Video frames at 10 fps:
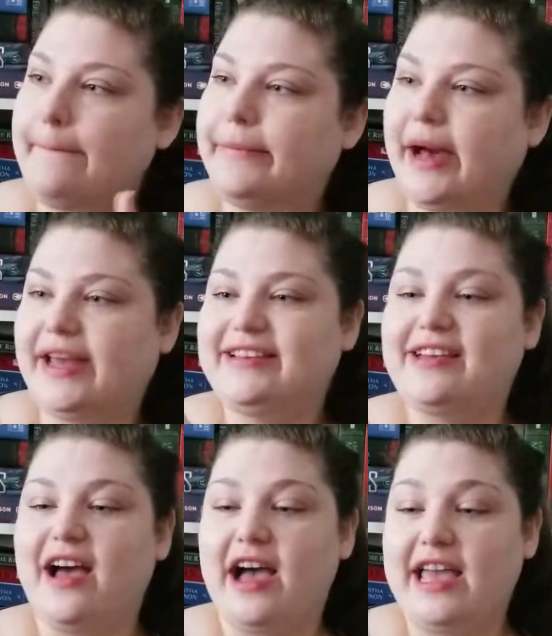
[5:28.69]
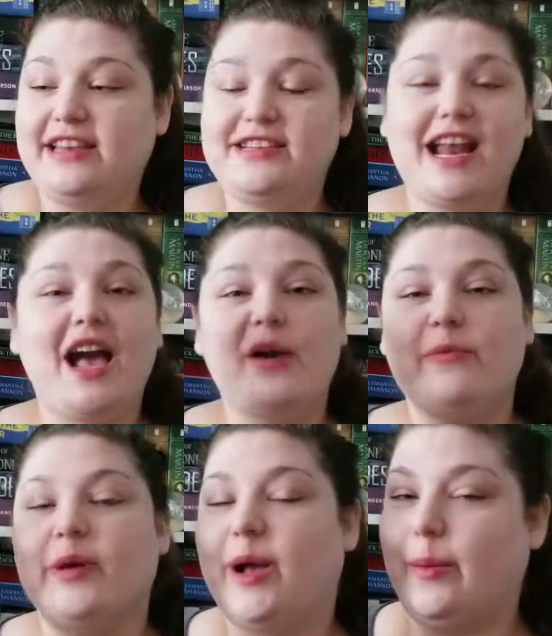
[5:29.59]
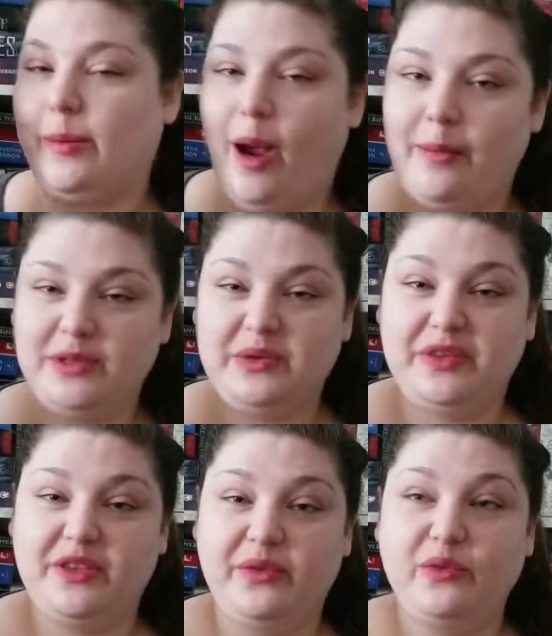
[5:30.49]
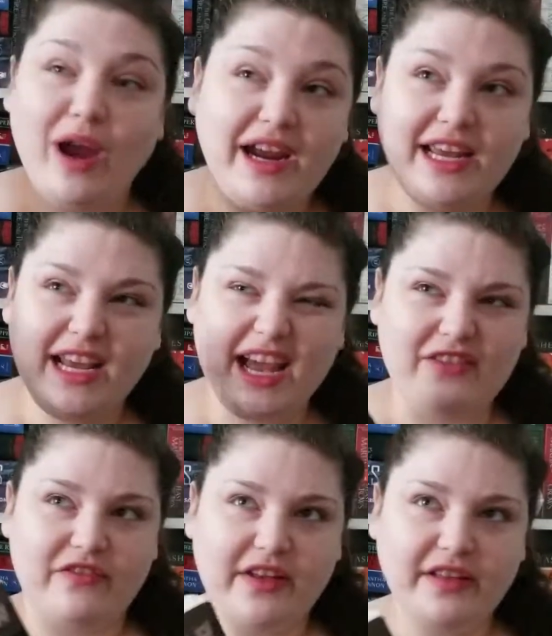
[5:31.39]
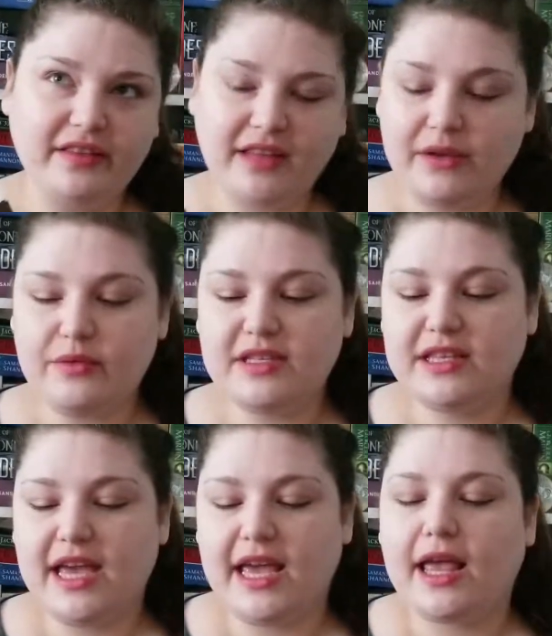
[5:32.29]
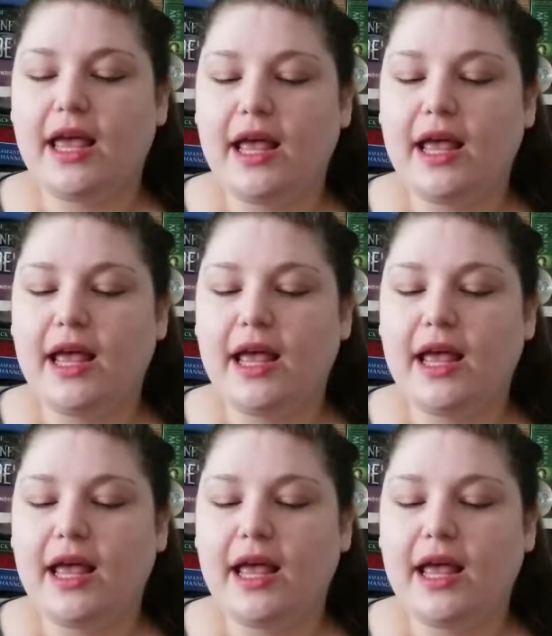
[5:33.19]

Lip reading: but I did have a couple problems with the writing. I felt it was like,